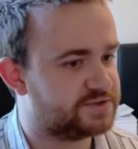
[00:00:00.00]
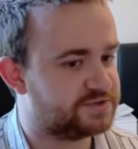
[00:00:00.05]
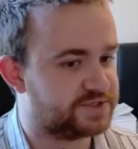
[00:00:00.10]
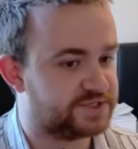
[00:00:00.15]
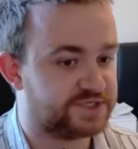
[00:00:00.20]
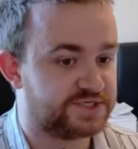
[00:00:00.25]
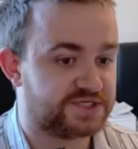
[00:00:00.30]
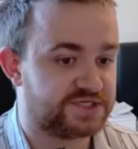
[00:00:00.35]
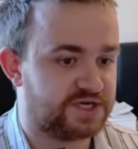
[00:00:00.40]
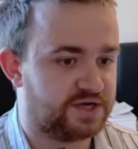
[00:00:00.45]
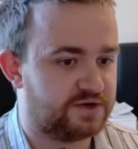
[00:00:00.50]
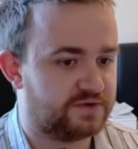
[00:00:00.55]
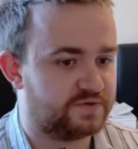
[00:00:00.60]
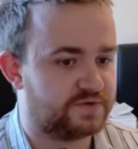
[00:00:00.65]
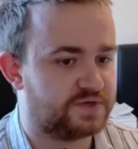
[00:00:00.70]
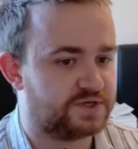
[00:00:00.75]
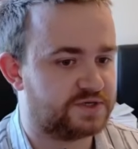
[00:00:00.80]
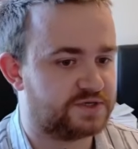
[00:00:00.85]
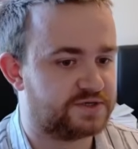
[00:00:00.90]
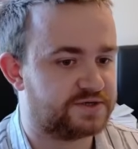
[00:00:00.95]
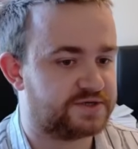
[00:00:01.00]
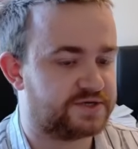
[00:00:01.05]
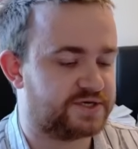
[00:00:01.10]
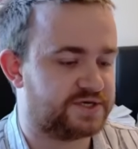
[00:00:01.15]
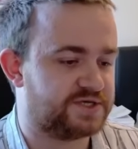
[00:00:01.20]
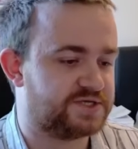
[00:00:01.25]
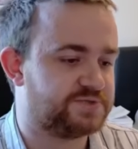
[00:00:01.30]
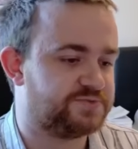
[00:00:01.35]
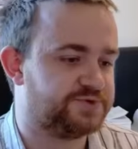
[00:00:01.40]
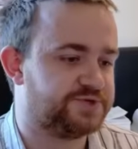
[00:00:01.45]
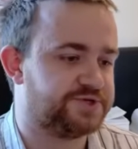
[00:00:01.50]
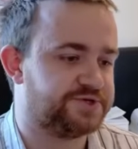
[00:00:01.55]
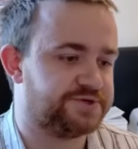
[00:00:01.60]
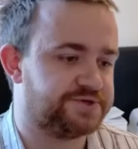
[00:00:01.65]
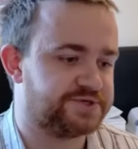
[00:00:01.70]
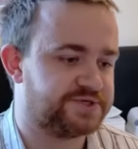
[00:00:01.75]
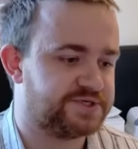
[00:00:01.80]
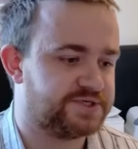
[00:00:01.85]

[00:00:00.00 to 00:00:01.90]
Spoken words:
Triggers Sand Run. Okay, that's pretty good.